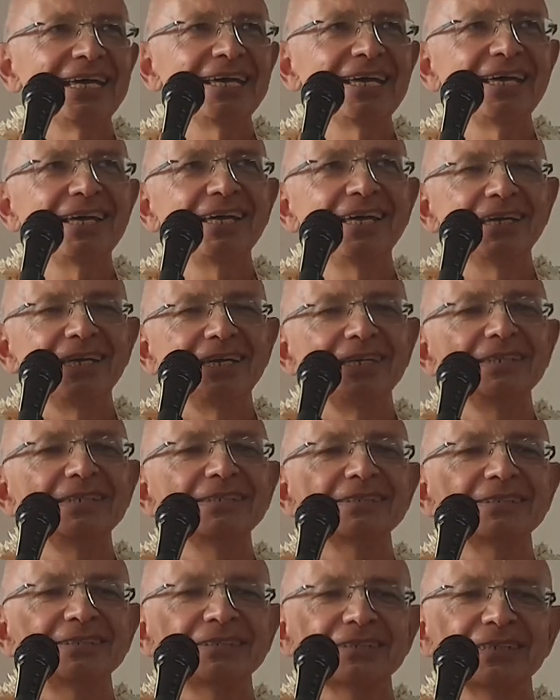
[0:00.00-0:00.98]

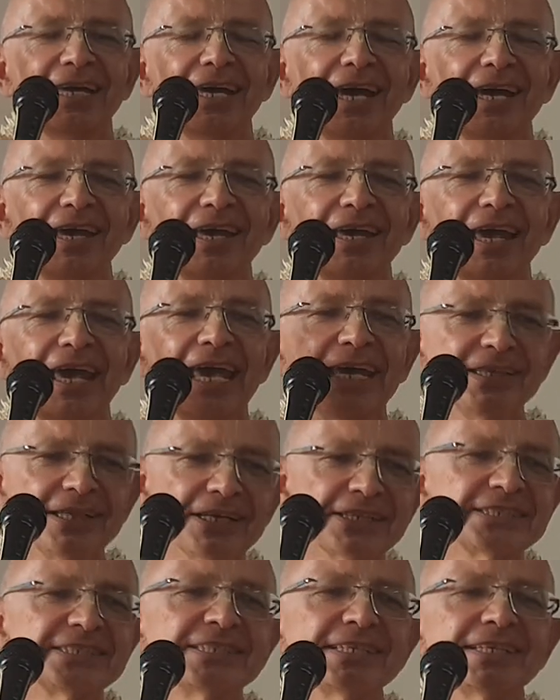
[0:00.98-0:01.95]
his
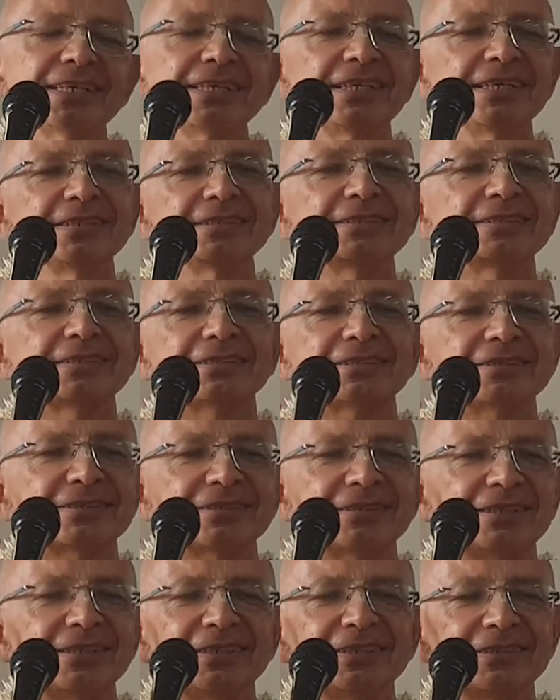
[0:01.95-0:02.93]
energy,
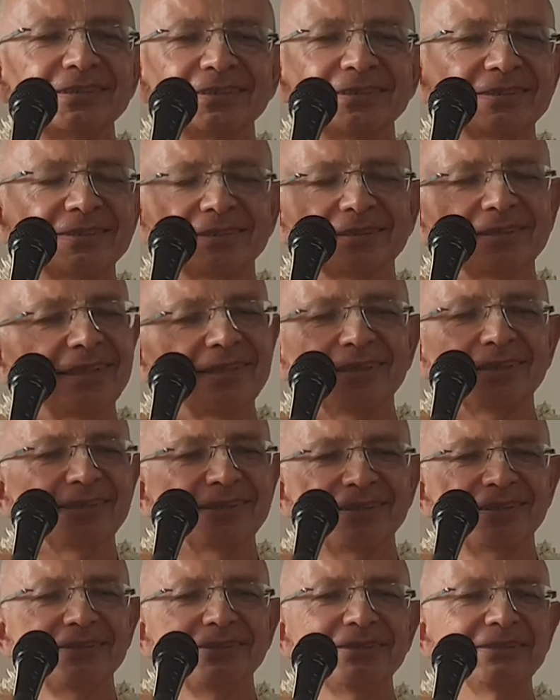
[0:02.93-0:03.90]
his
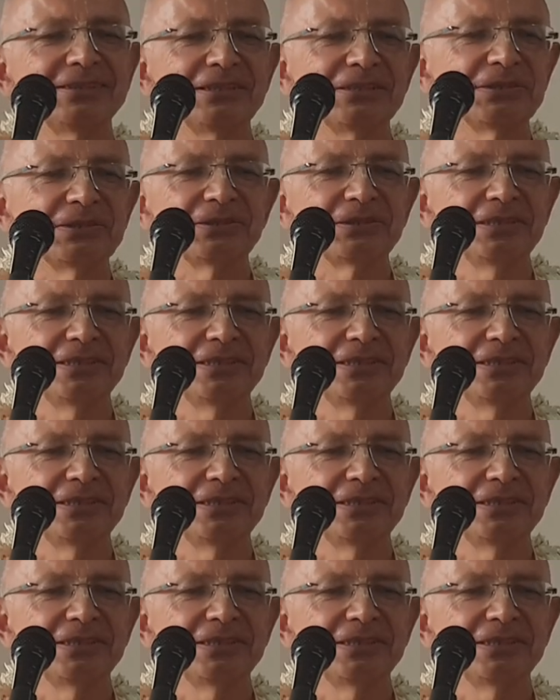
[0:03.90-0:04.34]
you know,